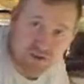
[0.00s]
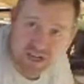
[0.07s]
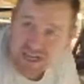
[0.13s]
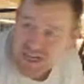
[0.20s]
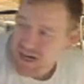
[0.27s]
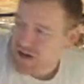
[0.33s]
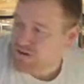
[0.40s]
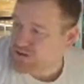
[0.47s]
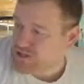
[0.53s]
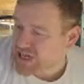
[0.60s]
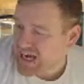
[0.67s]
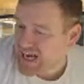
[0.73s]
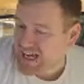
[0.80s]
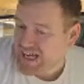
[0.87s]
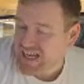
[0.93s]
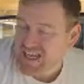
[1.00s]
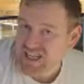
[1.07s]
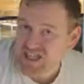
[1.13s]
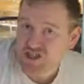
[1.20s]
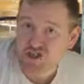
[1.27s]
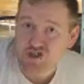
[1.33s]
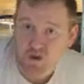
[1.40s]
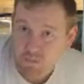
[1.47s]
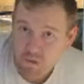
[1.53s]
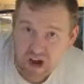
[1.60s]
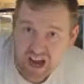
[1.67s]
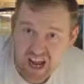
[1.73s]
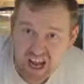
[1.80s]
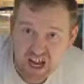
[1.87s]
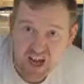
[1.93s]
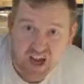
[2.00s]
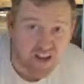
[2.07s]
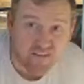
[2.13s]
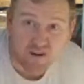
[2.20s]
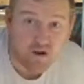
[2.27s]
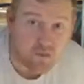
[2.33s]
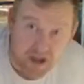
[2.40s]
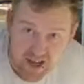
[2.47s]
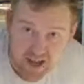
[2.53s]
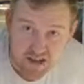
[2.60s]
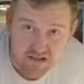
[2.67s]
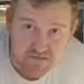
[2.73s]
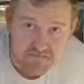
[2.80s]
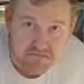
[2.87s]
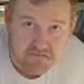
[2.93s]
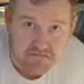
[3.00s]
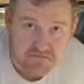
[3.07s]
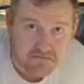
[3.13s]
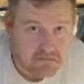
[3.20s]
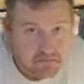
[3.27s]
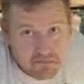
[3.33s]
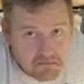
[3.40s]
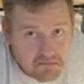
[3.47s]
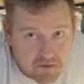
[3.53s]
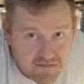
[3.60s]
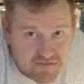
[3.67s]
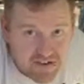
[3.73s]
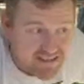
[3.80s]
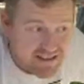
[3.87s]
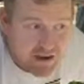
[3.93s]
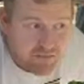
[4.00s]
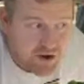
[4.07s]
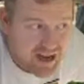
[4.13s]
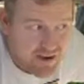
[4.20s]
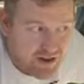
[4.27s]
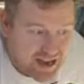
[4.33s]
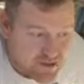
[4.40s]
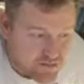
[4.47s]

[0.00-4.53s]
enclosure somewhere. I don't know where. We'll figure that one out as we